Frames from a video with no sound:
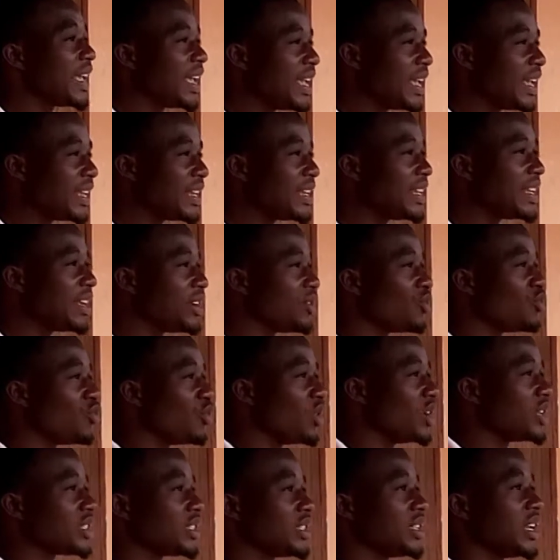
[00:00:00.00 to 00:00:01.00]
any
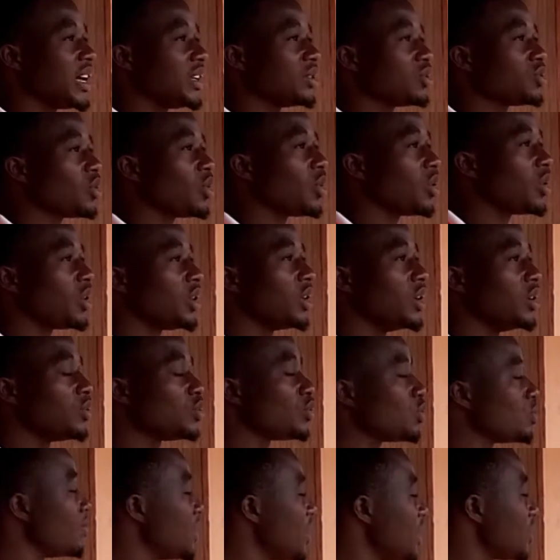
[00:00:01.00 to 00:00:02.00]
equation at all
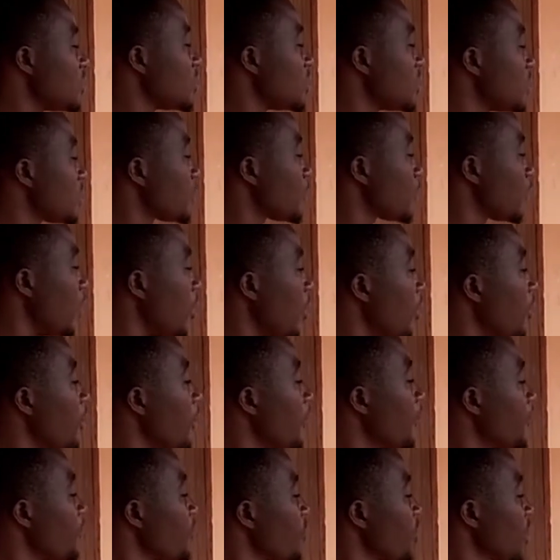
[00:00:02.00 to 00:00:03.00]
into matrix form,
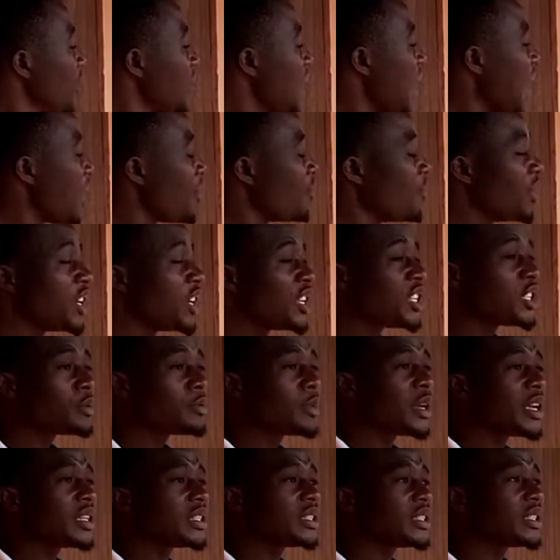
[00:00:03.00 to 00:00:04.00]
the
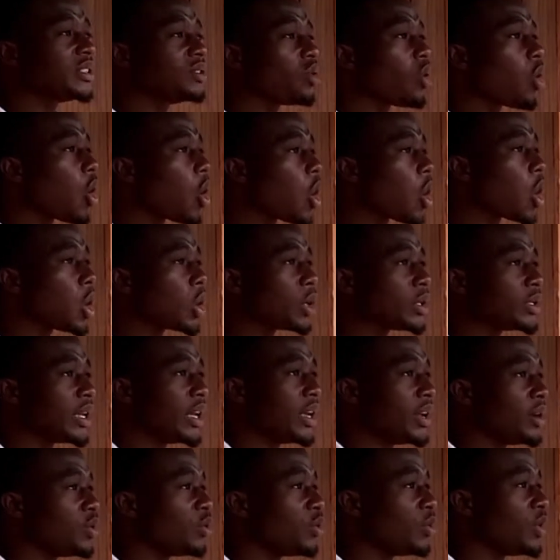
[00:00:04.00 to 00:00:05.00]
arrangement in all the
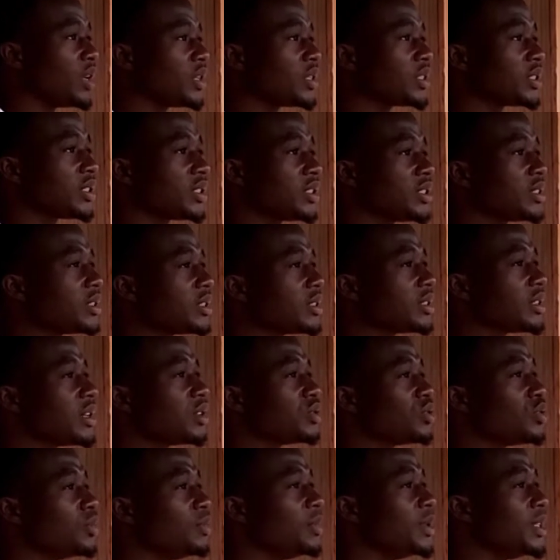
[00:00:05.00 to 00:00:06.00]
equations
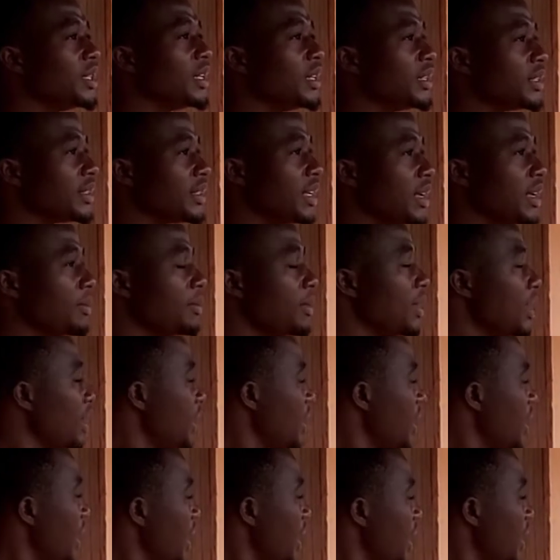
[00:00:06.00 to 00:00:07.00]
should be the same.
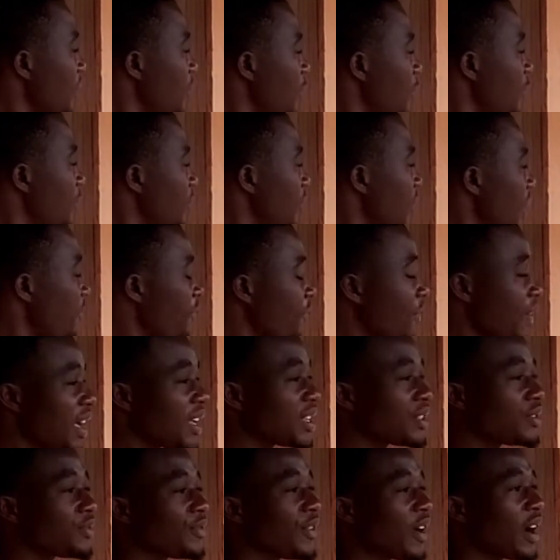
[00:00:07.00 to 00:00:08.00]
If the
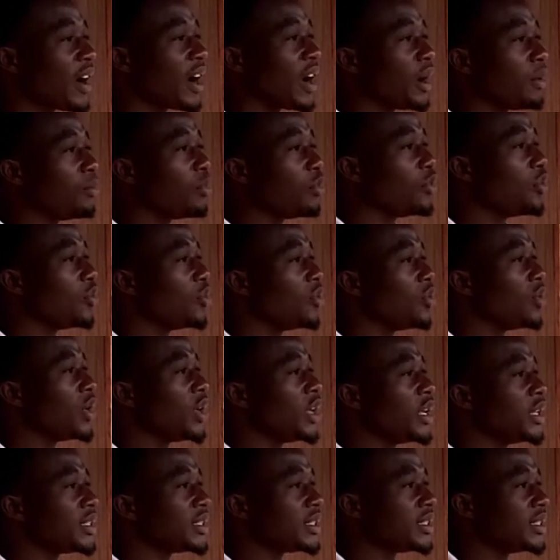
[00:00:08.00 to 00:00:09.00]
first variable
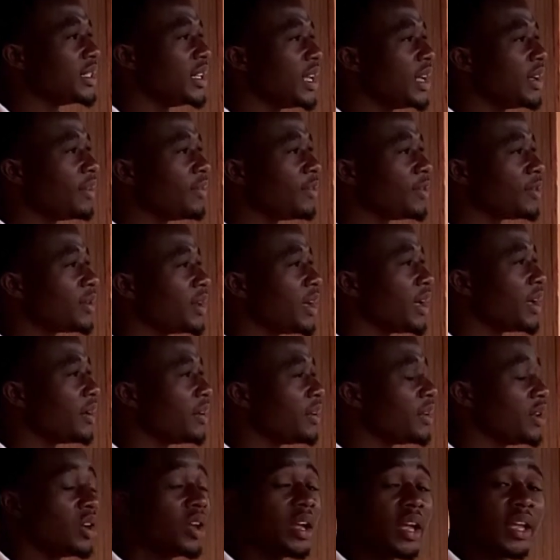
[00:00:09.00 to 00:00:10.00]
is
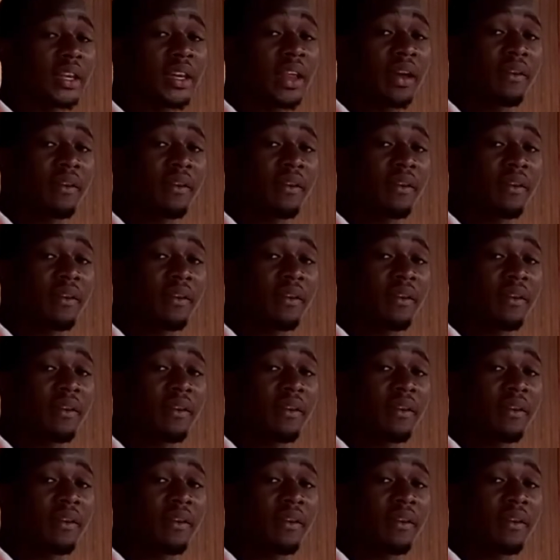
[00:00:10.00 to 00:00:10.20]
in the